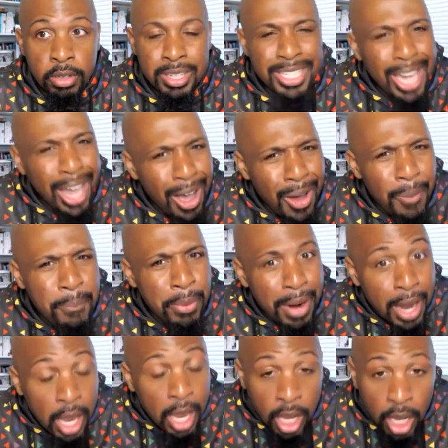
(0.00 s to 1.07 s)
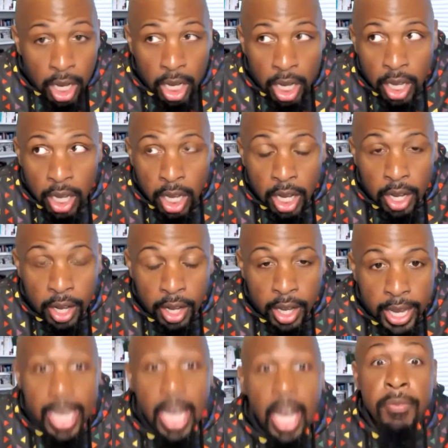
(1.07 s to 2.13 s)
Y'all,
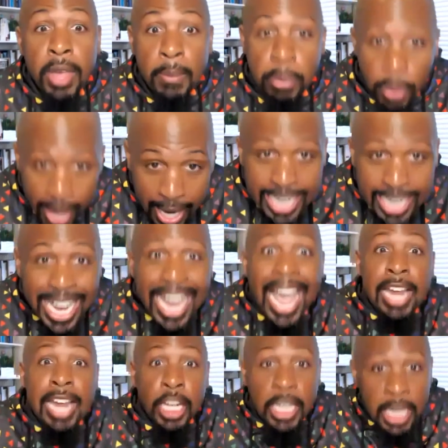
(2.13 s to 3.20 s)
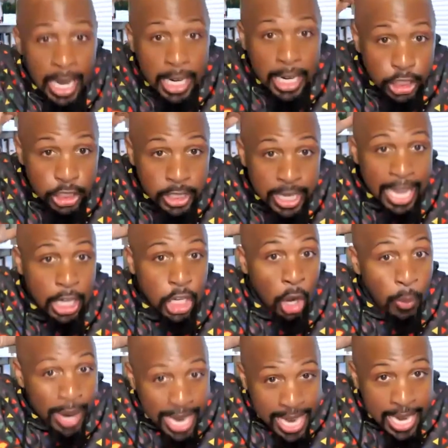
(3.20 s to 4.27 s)
of the brain, they had to cut this and
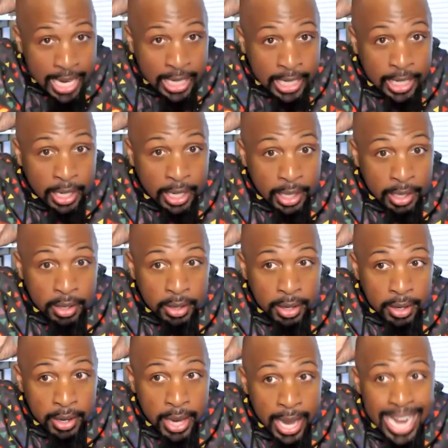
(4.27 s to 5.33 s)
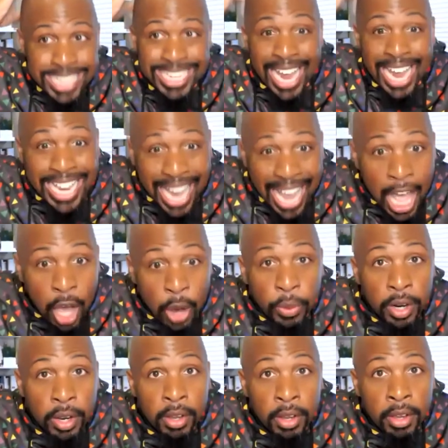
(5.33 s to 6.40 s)
go in and take it
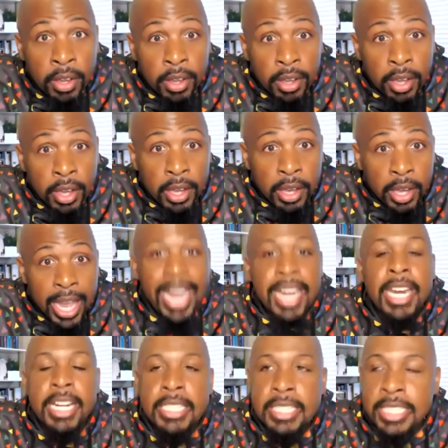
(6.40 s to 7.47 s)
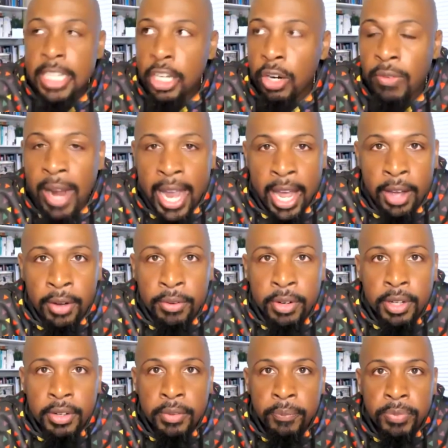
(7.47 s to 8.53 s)
out. And they're still around,
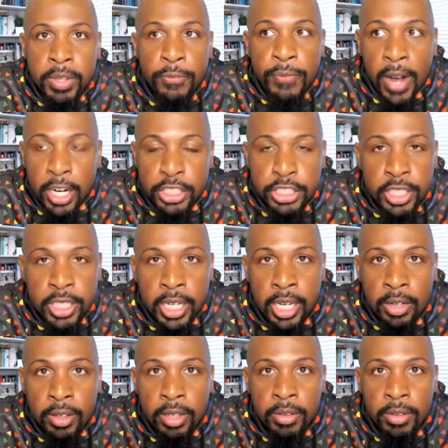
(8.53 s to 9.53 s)
functioning.